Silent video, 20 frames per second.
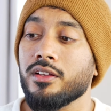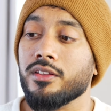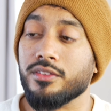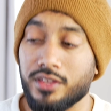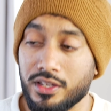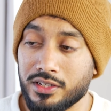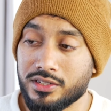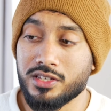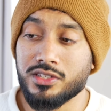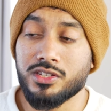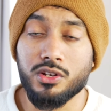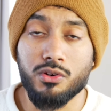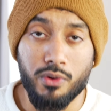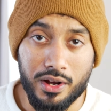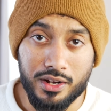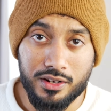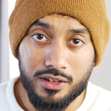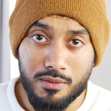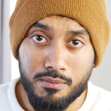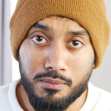this is a
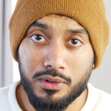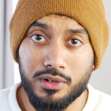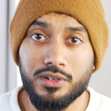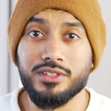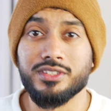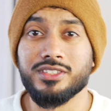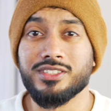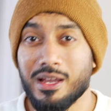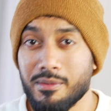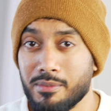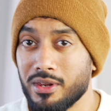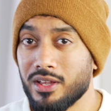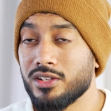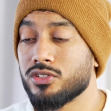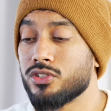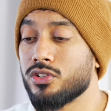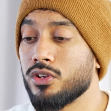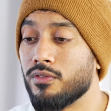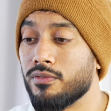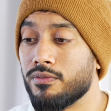great gimbal.
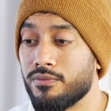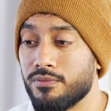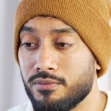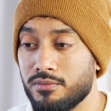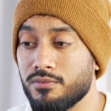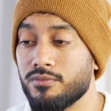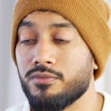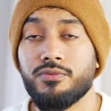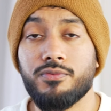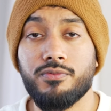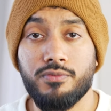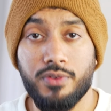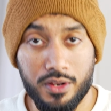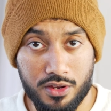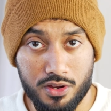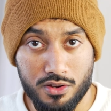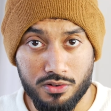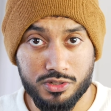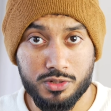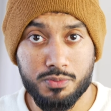Stabilize your
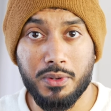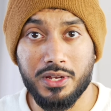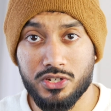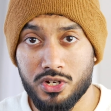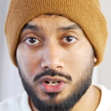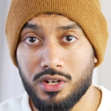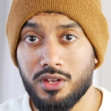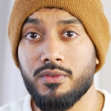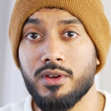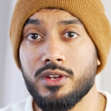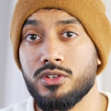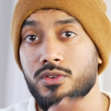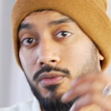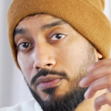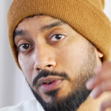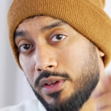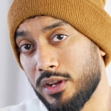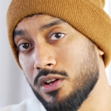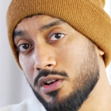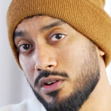video, especially when you
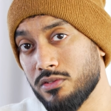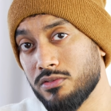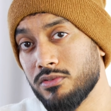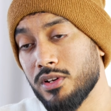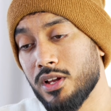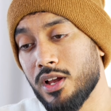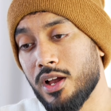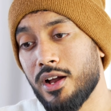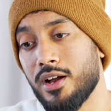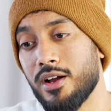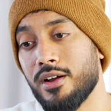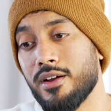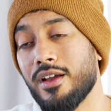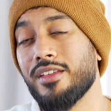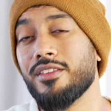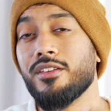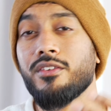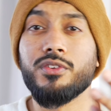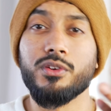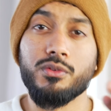video,
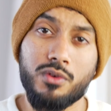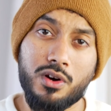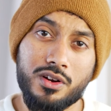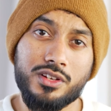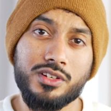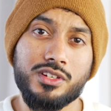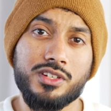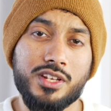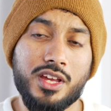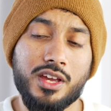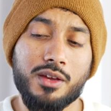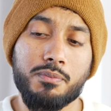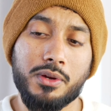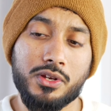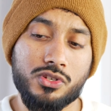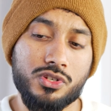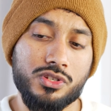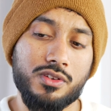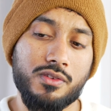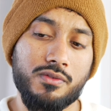and if you wanted to take
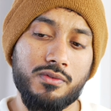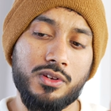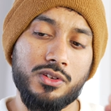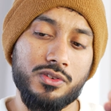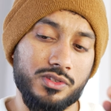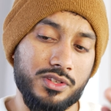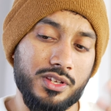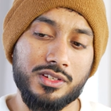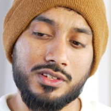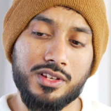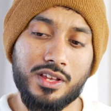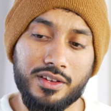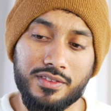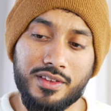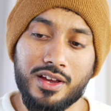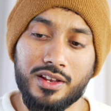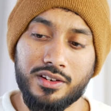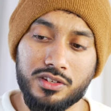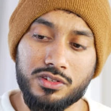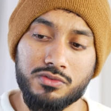pictures and videos, things like
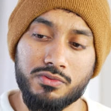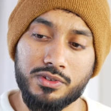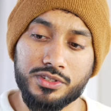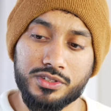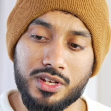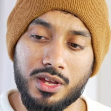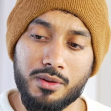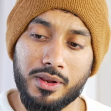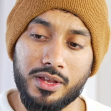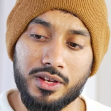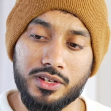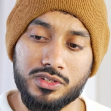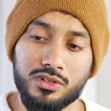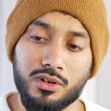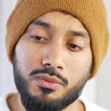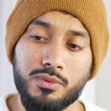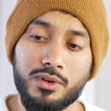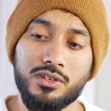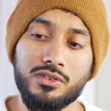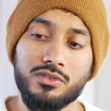that. This will stabilize. So
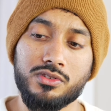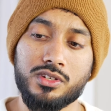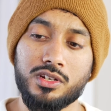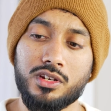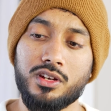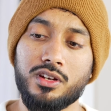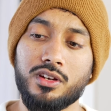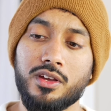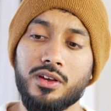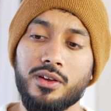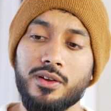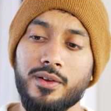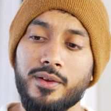when you turn